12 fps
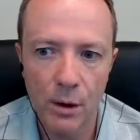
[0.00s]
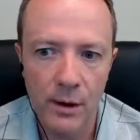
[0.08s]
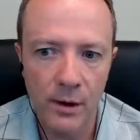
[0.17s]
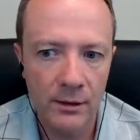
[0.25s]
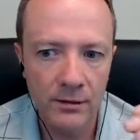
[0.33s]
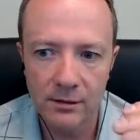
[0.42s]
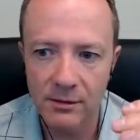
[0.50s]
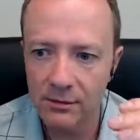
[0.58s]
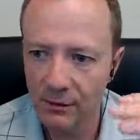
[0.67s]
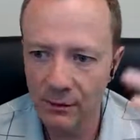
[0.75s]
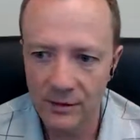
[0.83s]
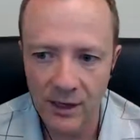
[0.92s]
and it,
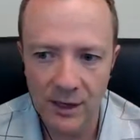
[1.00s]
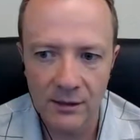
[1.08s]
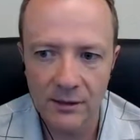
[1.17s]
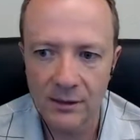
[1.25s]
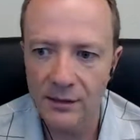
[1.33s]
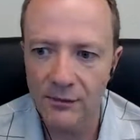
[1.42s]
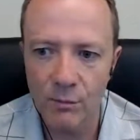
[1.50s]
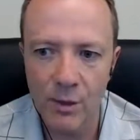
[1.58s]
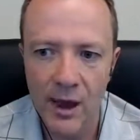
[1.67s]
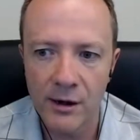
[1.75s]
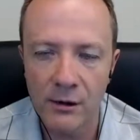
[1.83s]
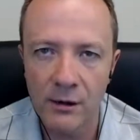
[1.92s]
you're saying it doesn't even
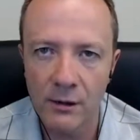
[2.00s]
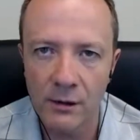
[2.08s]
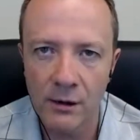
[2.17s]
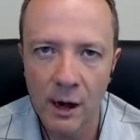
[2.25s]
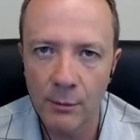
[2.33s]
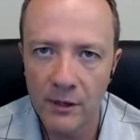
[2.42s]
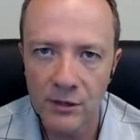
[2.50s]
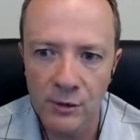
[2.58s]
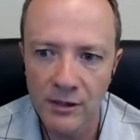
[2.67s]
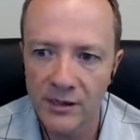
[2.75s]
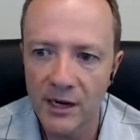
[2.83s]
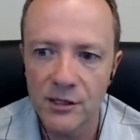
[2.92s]
matter how many
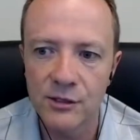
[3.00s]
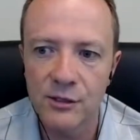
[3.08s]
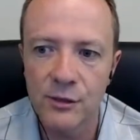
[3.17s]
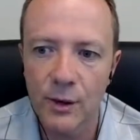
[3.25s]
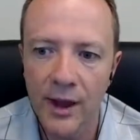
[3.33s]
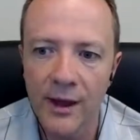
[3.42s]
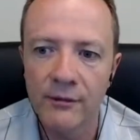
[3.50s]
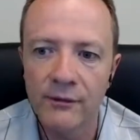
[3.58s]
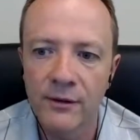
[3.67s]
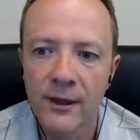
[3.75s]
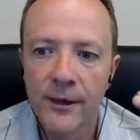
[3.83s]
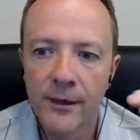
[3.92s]
transactions you have.
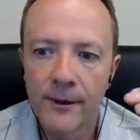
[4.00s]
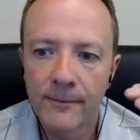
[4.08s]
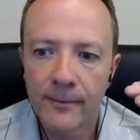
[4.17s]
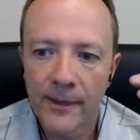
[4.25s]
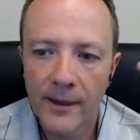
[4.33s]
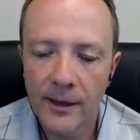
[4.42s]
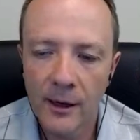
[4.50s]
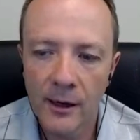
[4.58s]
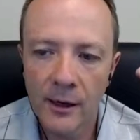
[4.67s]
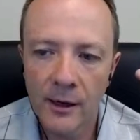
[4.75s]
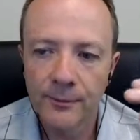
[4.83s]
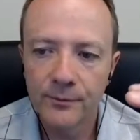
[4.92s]
Correct.
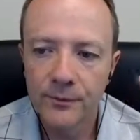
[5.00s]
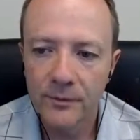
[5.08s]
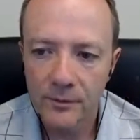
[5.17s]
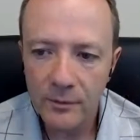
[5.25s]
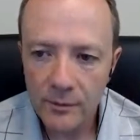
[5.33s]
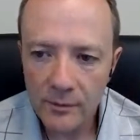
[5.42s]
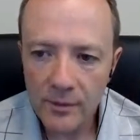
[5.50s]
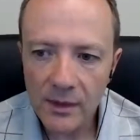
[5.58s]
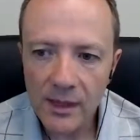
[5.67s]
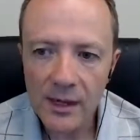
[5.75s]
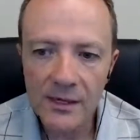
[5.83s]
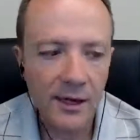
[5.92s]
Um,
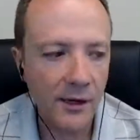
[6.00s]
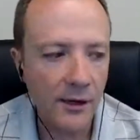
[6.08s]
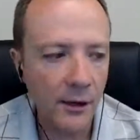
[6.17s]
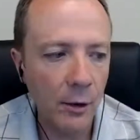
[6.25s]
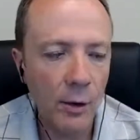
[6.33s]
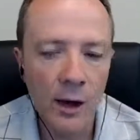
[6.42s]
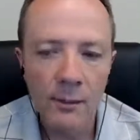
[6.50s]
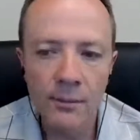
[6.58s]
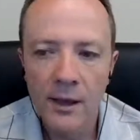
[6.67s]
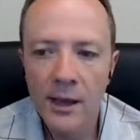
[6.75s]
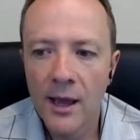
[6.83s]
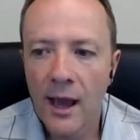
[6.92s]
it's not going to go up.
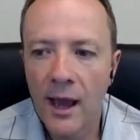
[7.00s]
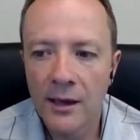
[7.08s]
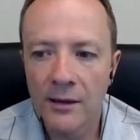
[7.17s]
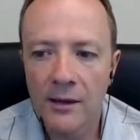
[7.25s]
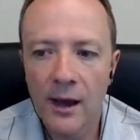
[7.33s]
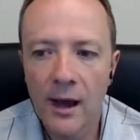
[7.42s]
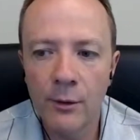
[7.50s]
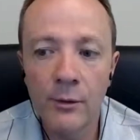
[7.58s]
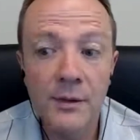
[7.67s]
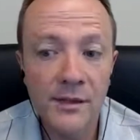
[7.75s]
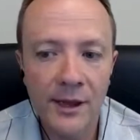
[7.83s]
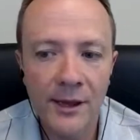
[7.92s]
And I would
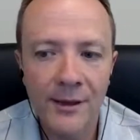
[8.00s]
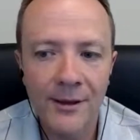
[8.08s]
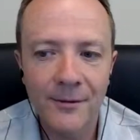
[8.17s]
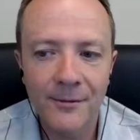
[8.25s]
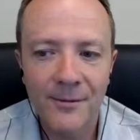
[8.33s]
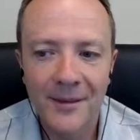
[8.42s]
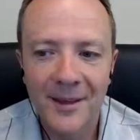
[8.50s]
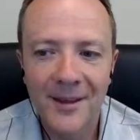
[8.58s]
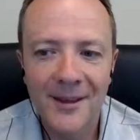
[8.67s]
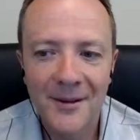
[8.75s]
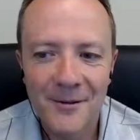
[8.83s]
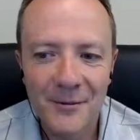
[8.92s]
yeah. say
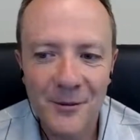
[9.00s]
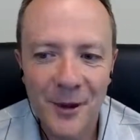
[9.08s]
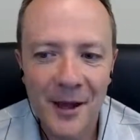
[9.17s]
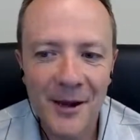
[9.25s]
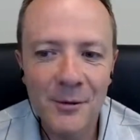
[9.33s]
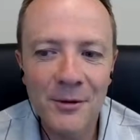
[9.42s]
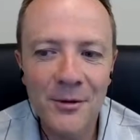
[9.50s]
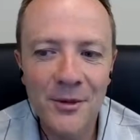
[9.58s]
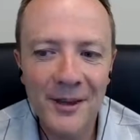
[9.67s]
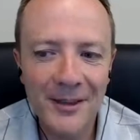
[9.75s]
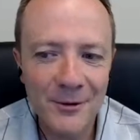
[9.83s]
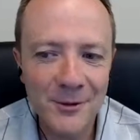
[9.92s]
for anyone
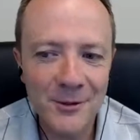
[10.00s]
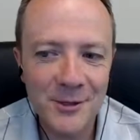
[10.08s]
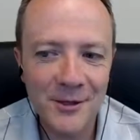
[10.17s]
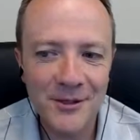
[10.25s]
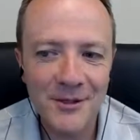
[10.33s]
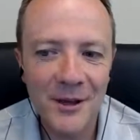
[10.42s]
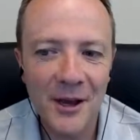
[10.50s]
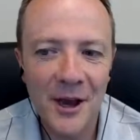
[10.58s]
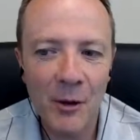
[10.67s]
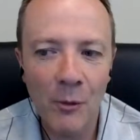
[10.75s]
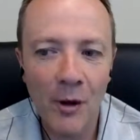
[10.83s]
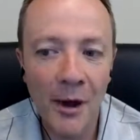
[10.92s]
thinking they're just going to
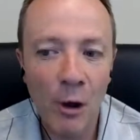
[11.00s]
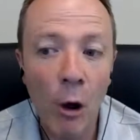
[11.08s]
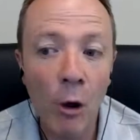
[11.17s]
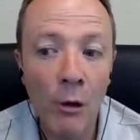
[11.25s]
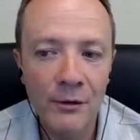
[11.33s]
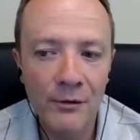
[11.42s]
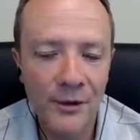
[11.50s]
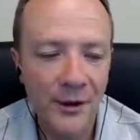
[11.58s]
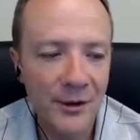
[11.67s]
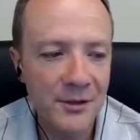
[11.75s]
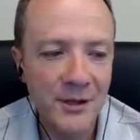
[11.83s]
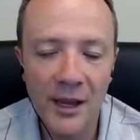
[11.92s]
DIY all of
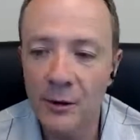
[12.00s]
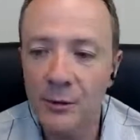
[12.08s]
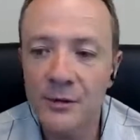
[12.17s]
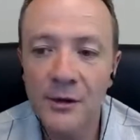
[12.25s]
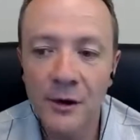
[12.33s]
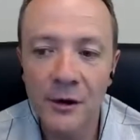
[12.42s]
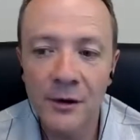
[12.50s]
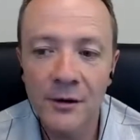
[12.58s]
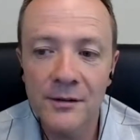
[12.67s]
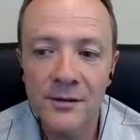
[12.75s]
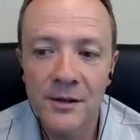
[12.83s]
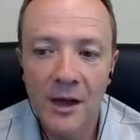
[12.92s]
their state
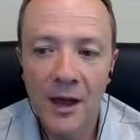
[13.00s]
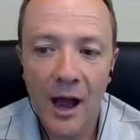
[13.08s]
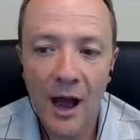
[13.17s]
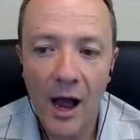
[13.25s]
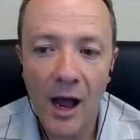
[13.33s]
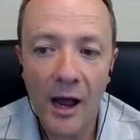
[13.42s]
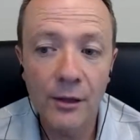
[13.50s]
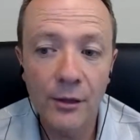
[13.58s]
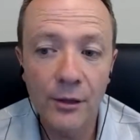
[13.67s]
returns, I